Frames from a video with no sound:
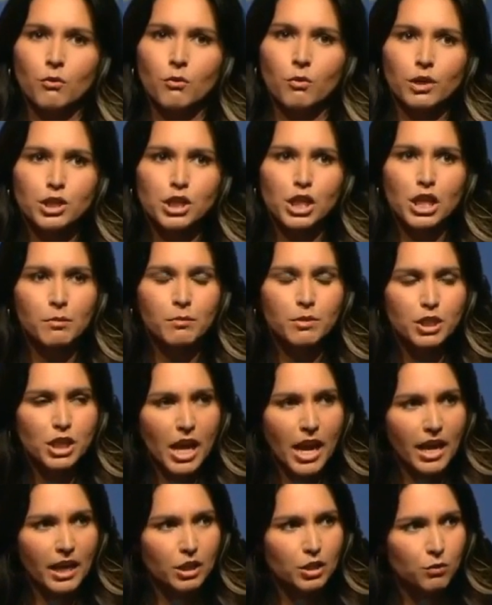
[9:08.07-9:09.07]
regime
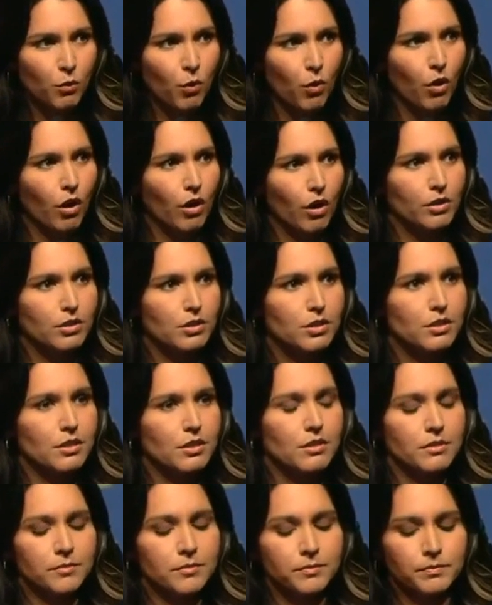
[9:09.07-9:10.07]
change
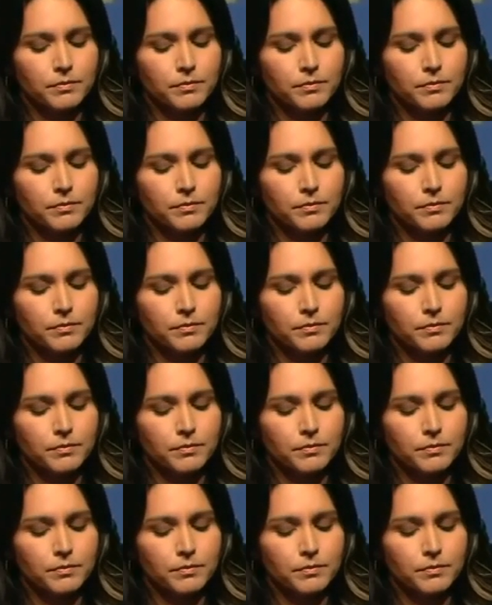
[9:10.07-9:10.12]
wars.